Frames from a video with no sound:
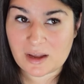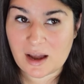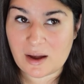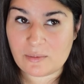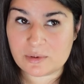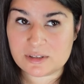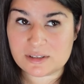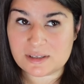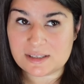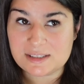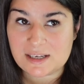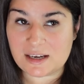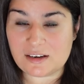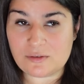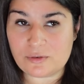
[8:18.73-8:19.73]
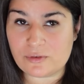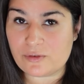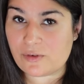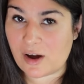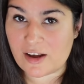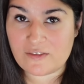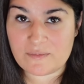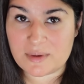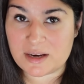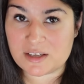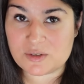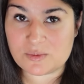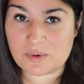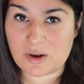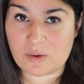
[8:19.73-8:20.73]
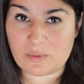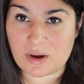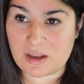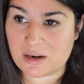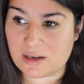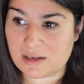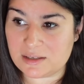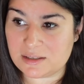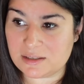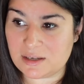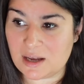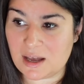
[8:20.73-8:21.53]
I was excited for 5 minutes when I read it,